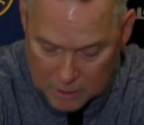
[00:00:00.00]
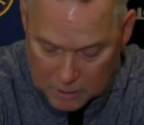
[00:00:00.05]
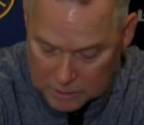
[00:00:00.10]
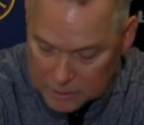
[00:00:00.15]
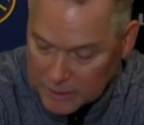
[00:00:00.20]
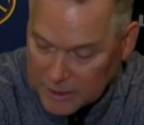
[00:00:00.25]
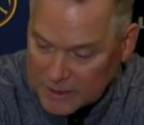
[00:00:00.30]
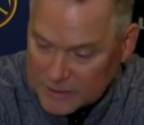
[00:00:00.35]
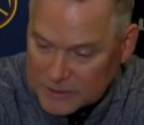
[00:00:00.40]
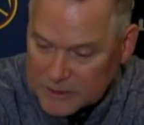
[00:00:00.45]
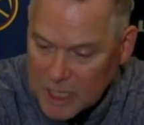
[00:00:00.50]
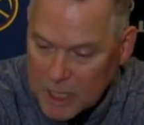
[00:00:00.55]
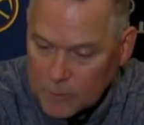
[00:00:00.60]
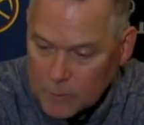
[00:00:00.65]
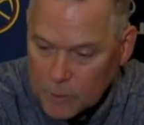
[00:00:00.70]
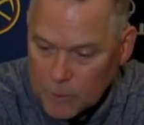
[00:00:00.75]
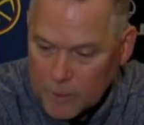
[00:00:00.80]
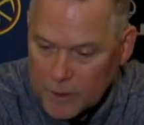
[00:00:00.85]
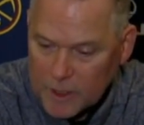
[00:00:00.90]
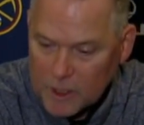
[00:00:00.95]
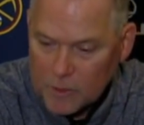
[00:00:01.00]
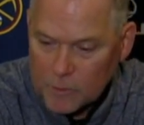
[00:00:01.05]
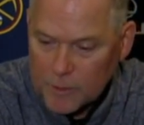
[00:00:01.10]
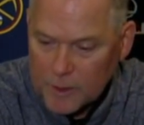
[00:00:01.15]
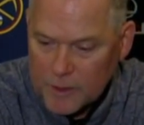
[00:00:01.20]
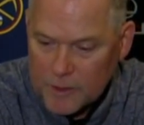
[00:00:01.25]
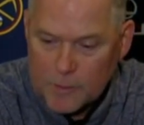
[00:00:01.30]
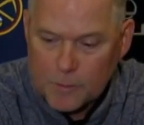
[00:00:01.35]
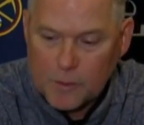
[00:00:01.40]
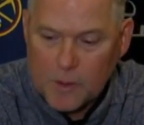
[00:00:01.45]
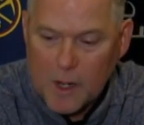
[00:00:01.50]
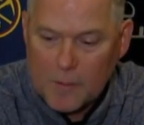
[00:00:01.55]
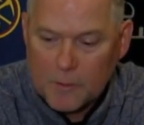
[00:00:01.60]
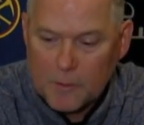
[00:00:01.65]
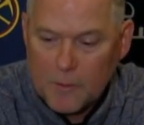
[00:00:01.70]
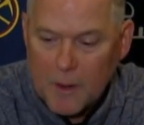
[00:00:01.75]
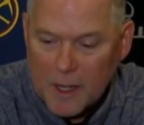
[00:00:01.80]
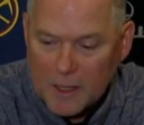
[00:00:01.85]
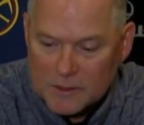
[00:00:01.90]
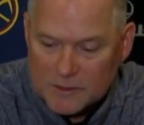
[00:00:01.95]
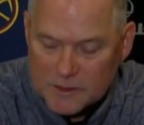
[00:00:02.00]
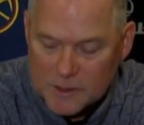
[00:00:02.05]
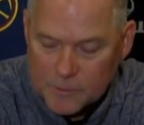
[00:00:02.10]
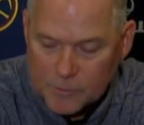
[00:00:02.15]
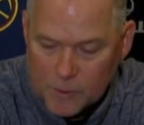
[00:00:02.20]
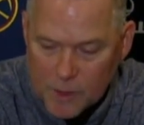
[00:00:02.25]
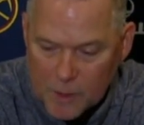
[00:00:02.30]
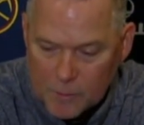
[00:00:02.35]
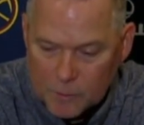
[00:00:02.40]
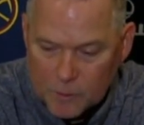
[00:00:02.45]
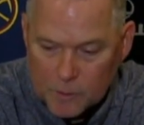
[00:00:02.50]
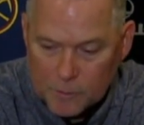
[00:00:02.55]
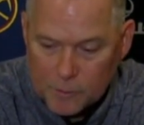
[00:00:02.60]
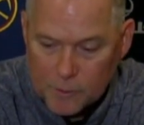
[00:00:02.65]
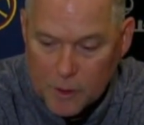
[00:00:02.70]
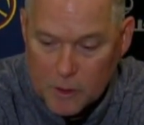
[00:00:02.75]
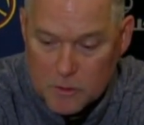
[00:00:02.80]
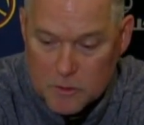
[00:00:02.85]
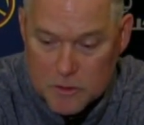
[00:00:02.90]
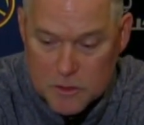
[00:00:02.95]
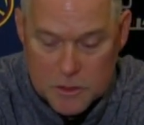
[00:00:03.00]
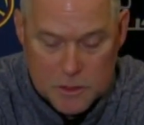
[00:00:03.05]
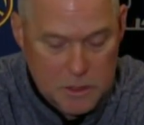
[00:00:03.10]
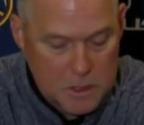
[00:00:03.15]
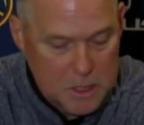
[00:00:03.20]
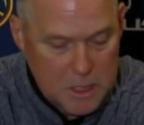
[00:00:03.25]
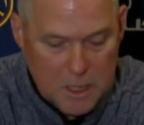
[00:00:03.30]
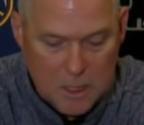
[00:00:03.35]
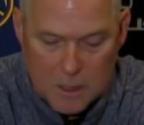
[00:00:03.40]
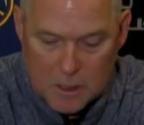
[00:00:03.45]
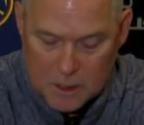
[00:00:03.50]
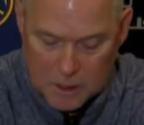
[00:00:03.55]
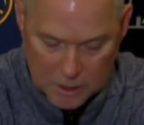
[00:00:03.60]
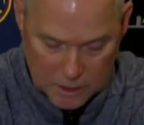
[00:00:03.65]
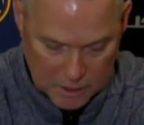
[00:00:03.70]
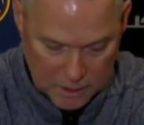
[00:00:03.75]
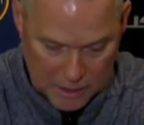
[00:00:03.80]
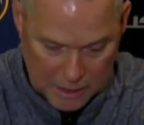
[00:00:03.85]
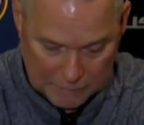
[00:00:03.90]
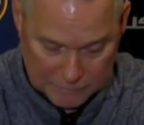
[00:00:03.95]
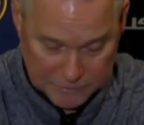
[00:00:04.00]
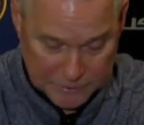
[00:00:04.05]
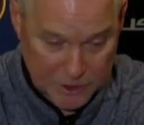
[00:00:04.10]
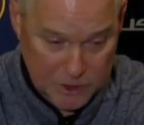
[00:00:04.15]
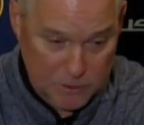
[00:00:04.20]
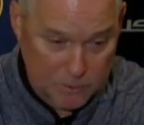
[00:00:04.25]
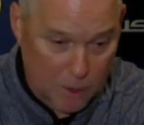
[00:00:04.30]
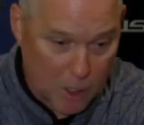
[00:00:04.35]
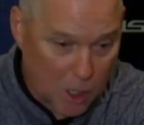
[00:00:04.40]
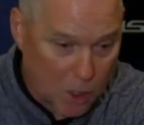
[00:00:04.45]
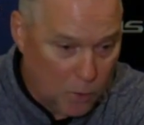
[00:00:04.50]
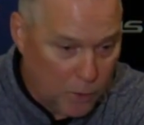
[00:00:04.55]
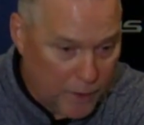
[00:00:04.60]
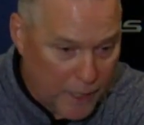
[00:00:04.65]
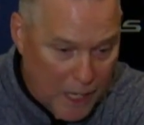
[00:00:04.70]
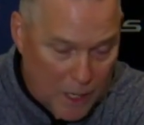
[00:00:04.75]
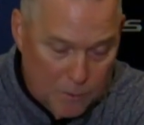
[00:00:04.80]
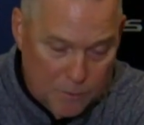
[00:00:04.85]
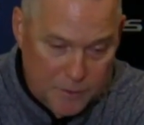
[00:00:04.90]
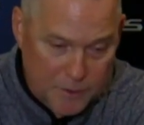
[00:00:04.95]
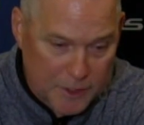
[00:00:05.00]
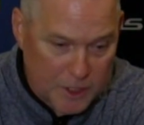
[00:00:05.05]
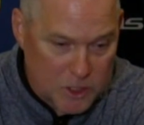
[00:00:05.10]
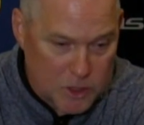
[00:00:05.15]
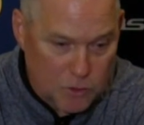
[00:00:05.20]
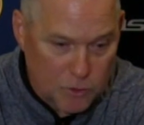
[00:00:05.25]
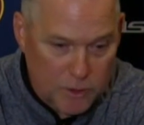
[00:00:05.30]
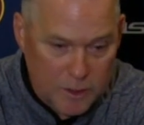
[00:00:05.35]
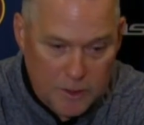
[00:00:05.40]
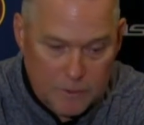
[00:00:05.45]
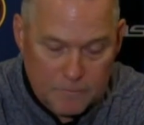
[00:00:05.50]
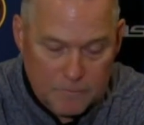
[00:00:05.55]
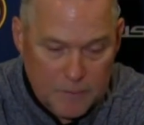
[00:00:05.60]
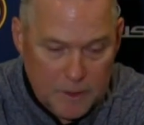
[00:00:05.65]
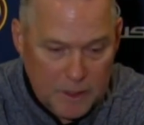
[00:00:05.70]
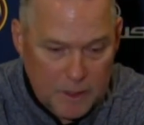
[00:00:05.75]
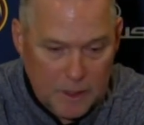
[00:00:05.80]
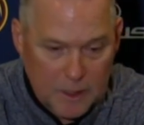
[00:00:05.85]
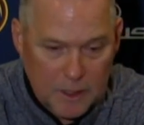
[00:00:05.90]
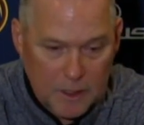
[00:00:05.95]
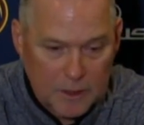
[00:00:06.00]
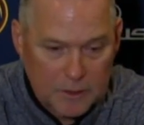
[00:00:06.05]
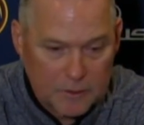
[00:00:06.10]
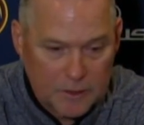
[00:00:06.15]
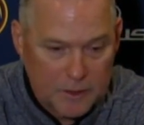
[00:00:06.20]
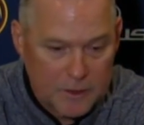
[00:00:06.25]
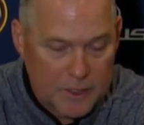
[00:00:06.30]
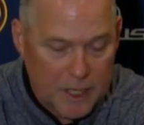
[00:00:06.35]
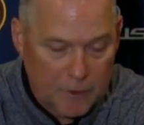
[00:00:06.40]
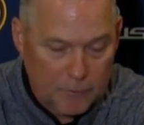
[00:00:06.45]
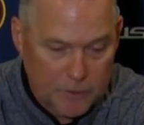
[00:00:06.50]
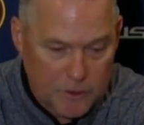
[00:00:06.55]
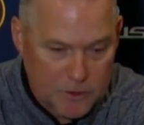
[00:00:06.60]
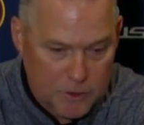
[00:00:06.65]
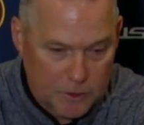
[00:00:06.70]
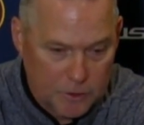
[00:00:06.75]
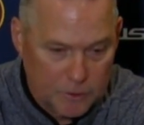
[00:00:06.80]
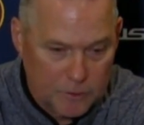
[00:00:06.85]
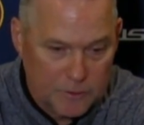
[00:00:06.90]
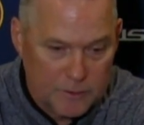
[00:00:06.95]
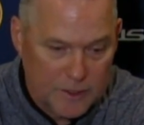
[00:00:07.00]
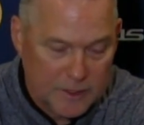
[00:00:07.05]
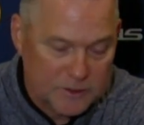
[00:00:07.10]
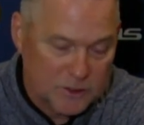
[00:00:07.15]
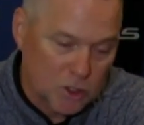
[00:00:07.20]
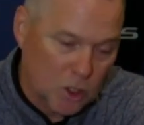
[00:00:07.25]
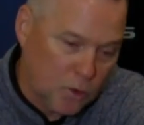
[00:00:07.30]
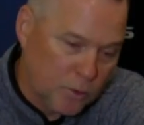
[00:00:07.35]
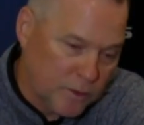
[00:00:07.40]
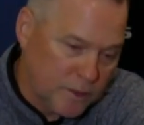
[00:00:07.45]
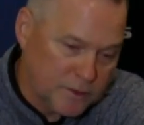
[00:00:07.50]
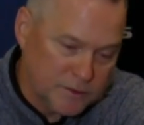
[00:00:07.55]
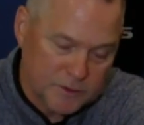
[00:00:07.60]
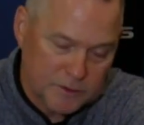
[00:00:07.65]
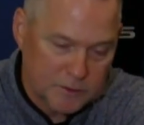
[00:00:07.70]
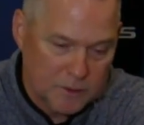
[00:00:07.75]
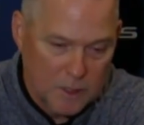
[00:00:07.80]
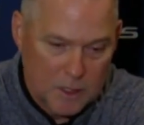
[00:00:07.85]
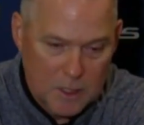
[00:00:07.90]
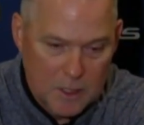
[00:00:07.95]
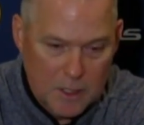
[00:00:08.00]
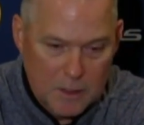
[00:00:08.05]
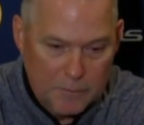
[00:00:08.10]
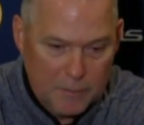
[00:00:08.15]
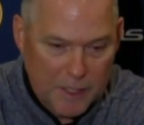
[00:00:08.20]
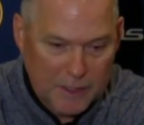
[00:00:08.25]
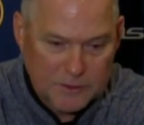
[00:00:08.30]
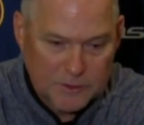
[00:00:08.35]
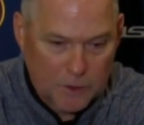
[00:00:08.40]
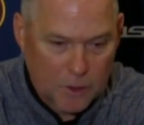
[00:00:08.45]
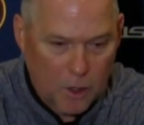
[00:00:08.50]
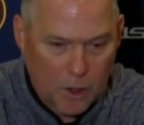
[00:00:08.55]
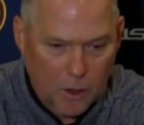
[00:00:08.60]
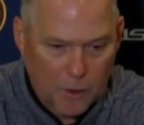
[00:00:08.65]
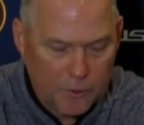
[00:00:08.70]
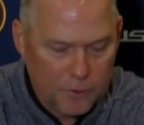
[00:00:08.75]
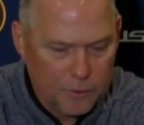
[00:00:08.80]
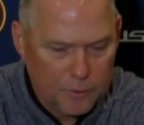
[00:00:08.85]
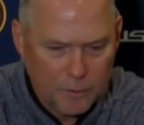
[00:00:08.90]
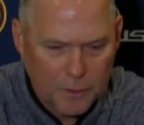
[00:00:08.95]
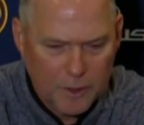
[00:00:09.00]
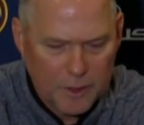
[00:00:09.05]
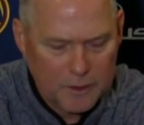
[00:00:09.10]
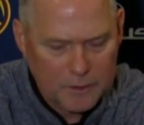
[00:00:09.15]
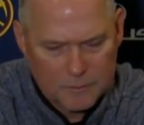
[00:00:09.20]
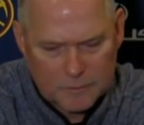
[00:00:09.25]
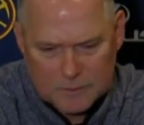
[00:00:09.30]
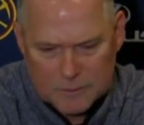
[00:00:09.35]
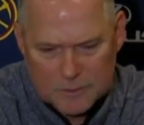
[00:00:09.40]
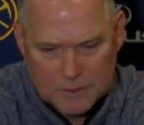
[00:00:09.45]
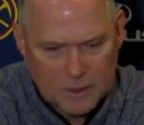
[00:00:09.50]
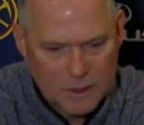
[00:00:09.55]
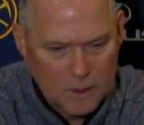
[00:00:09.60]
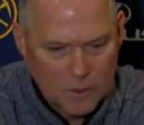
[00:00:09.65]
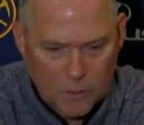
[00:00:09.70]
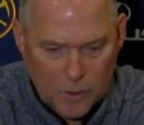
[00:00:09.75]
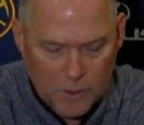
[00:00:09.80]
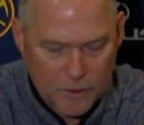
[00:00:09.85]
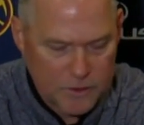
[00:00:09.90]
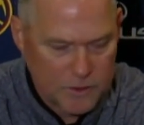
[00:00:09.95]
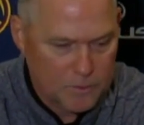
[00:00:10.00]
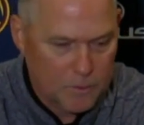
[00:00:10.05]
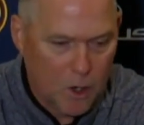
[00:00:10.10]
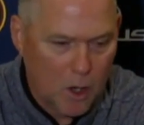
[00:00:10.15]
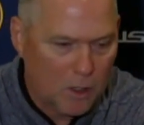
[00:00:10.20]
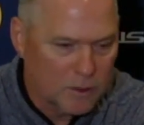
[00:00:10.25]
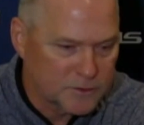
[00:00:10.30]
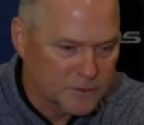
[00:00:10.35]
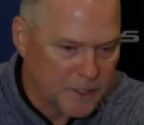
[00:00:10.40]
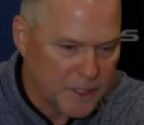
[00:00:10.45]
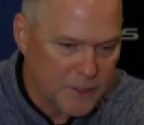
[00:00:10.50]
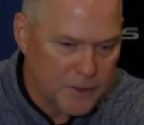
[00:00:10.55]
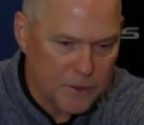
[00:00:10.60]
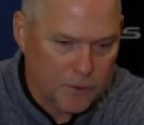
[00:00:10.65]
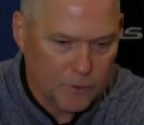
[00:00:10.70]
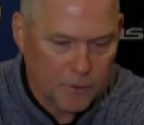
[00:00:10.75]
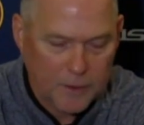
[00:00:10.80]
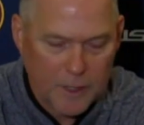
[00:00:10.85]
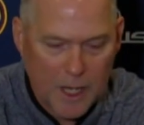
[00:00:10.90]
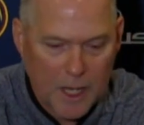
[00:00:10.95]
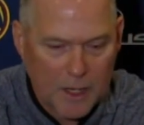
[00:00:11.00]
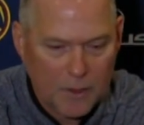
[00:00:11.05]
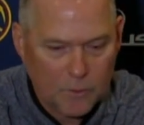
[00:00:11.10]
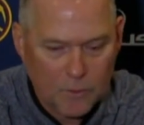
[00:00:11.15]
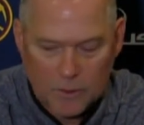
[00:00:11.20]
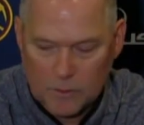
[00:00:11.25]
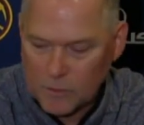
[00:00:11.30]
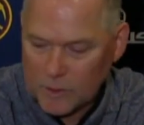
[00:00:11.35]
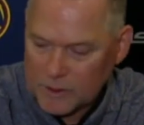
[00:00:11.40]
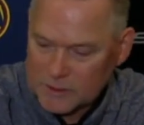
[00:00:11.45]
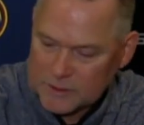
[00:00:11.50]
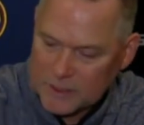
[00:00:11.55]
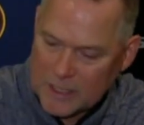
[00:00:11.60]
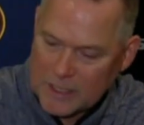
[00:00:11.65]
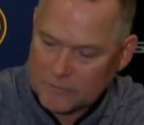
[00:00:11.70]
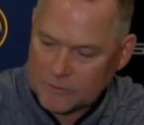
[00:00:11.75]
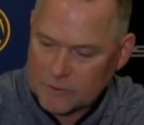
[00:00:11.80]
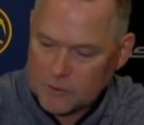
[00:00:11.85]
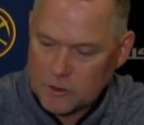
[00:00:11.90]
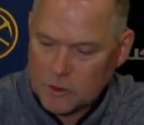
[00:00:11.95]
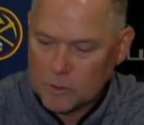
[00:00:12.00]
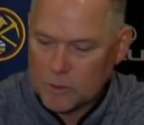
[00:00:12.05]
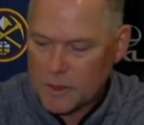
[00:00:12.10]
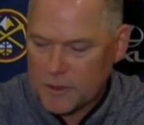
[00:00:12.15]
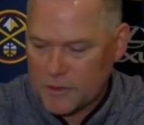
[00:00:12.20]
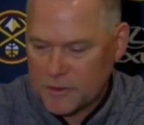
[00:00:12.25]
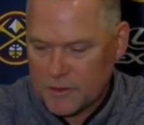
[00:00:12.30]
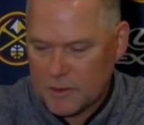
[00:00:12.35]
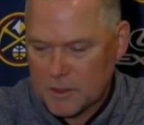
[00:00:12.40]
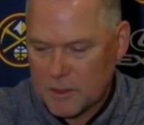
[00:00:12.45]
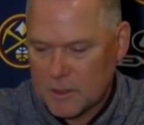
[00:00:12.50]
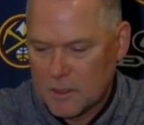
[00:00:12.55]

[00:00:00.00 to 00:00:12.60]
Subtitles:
last time we were here, we had the proper mindset, proper approach. Obviously, Jamal went out with the injury, did not return. That's always makes it harder. But whether Jamal's in there or not, what does that have to do with